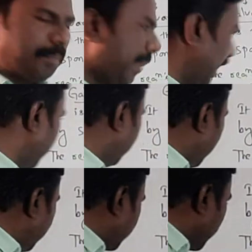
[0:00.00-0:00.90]
by
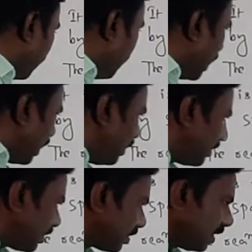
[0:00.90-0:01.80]
these
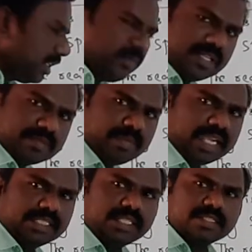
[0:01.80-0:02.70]
chemicals it means
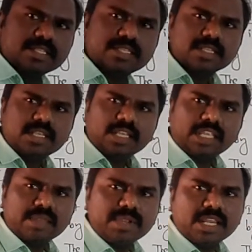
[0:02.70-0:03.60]
by these
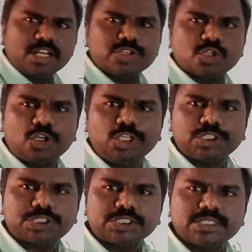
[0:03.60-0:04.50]
chemical
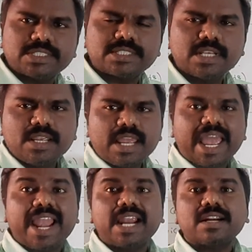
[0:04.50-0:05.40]
solutions
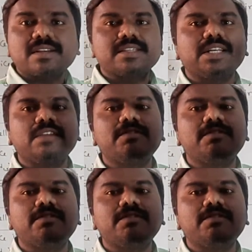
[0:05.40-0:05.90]
electricity